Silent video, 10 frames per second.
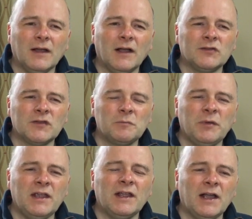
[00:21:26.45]
And just
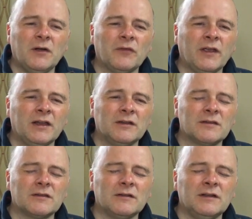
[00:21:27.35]
being out there,
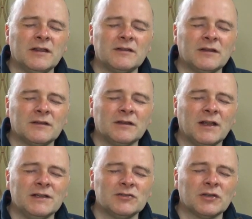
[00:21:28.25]
just listening to
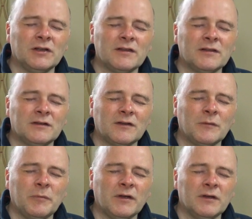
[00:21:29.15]
nature, listening to the
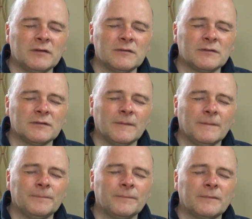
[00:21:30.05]
birds,
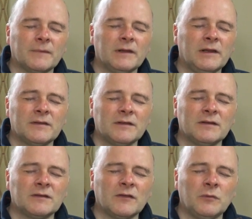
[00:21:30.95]
listening
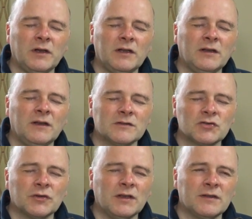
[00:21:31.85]
to the wind in the
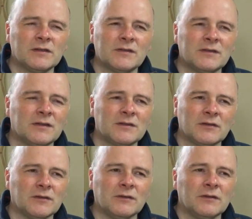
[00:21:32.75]
trees, listening
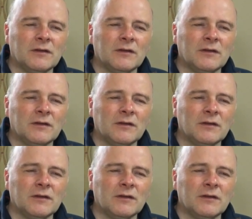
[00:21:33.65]
to